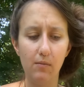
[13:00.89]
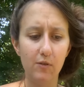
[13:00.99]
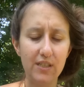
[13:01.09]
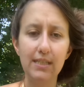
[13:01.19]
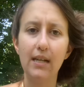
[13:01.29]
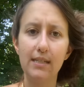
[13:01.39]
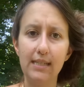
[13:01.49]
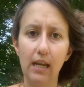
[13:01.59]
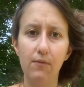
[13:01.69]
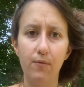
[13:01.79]
Set a
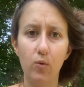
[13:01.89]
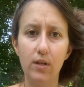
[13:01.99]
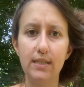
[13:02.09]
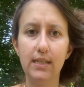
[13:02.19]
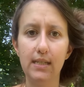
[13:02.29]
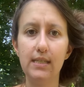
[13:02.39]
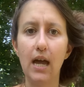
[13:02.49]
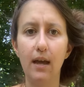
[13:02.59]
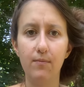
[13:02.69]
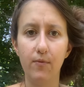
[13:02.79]
day for it, set a
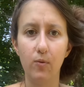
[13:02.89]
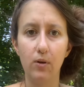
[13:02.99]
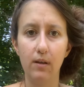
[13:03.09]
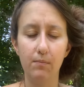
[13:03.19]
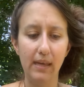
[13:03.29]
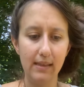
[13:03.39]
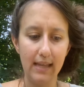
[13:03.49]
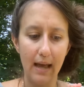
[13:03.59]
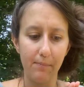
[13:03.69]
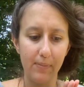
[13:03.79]
time for it. Make
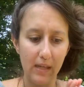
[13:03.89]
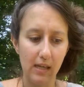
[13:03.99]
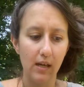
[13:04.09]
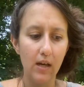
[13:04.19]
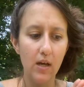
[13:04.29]
that be